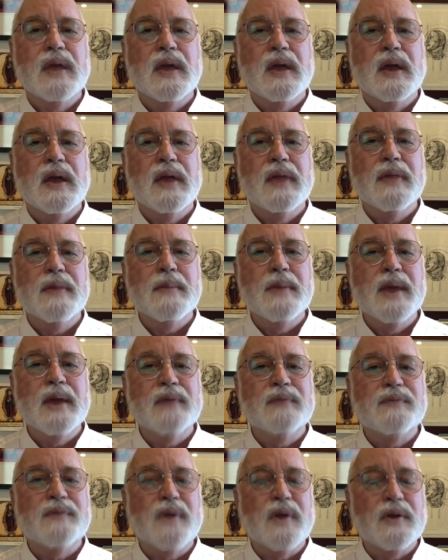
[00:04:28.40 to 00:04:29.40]
And the man
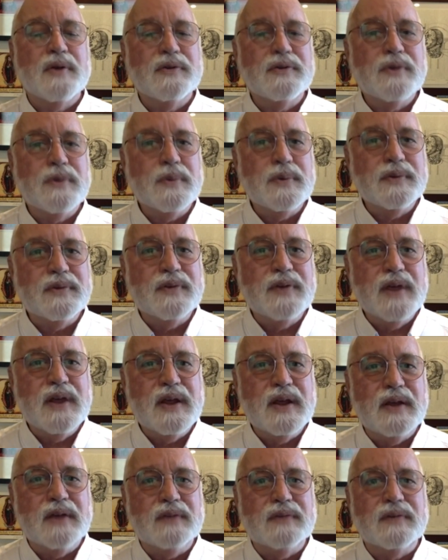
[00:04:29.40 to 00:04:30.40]
falls to his
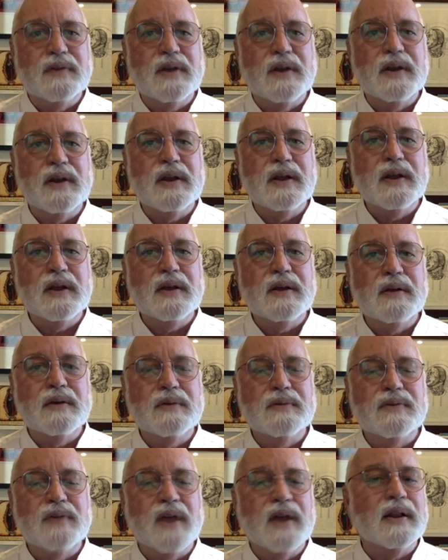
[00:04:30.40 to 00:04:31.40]
knees, and he
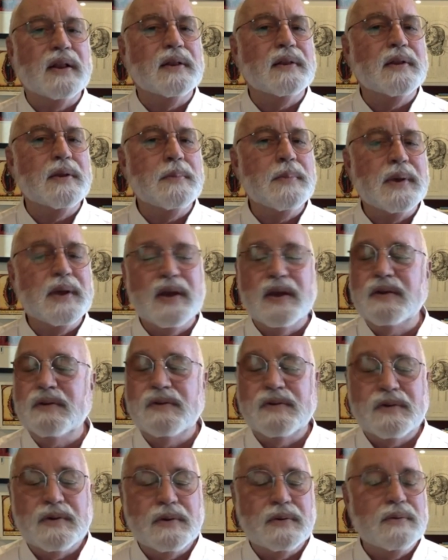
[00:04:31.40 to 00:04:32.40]
silently
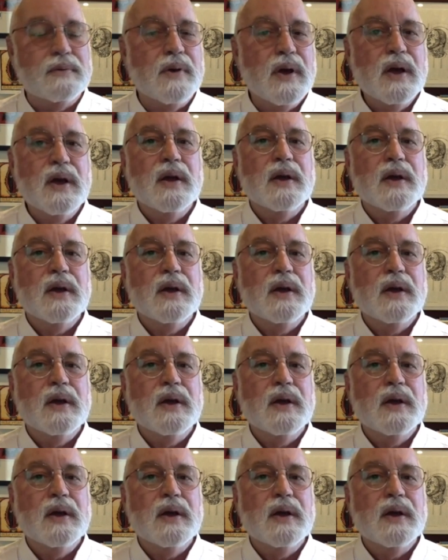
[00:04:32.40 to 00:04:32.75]
begins to